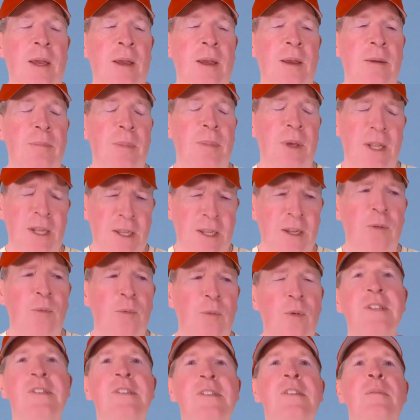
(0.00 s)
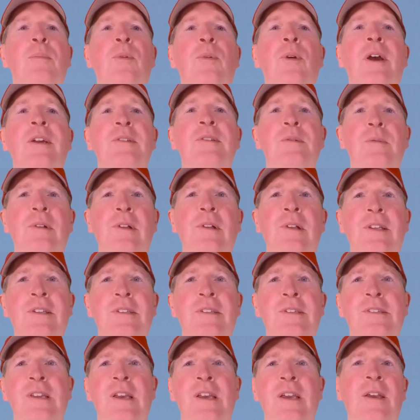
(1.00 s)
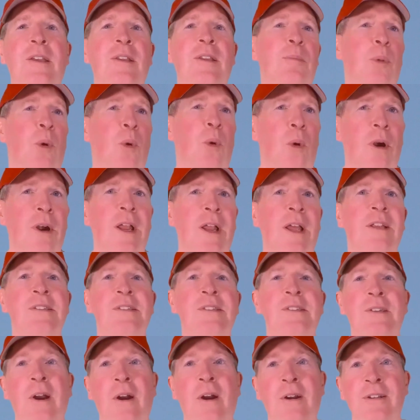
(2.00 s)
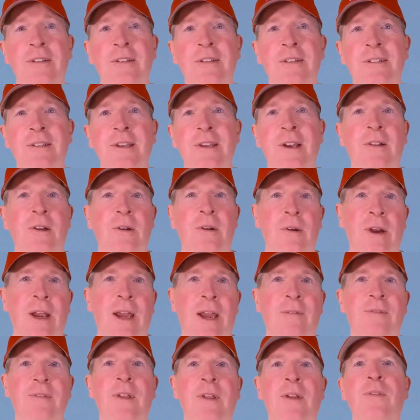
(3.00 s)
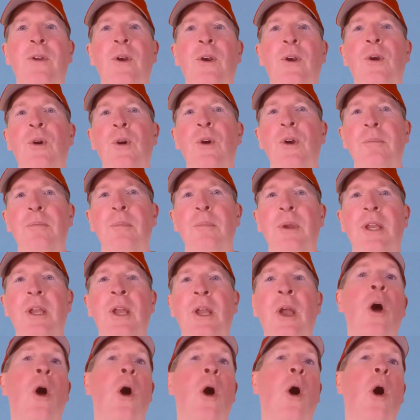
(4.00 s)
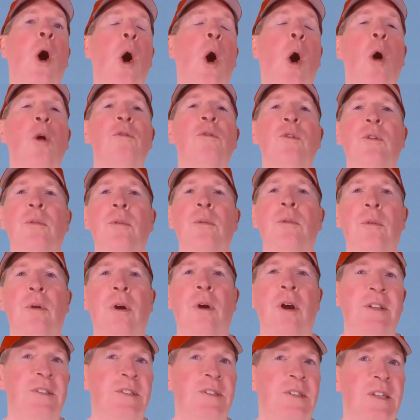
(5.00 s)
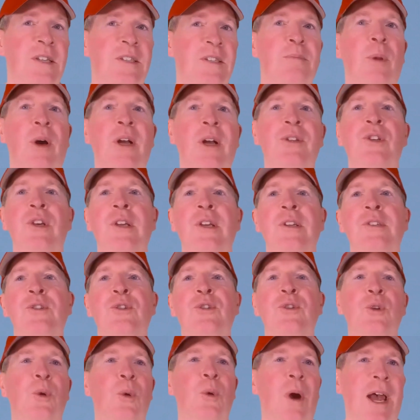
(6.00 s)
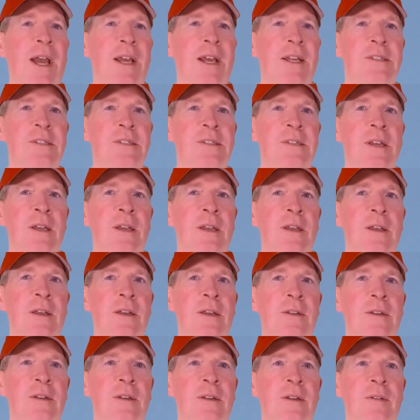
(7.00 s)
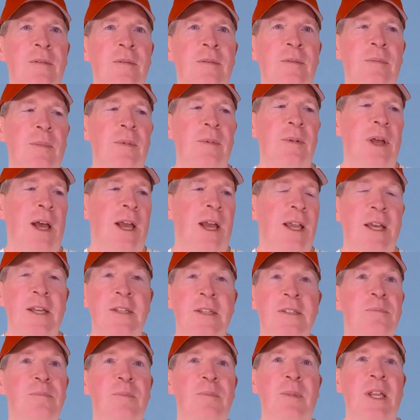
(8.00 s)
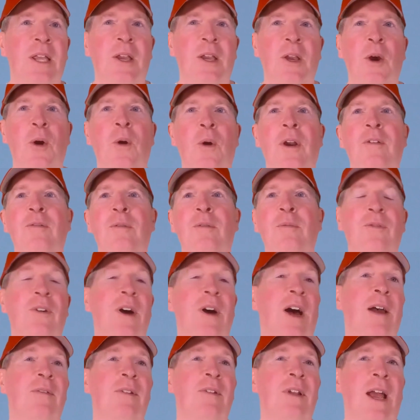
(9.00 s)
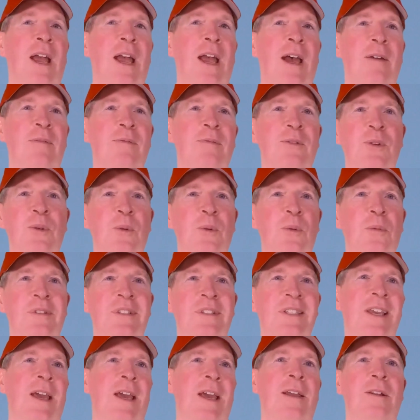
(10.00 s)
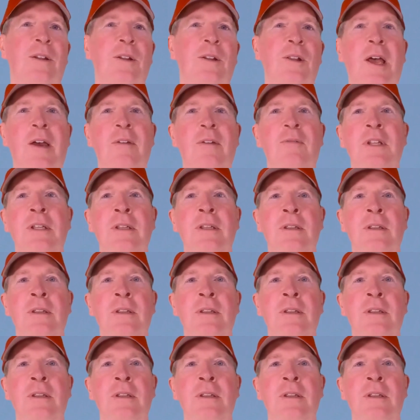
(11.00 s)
But in a recent press release, the port has started to telegraph that there could be overruns as much as 2x. I guess meaning going from 5.5 to 10, 11.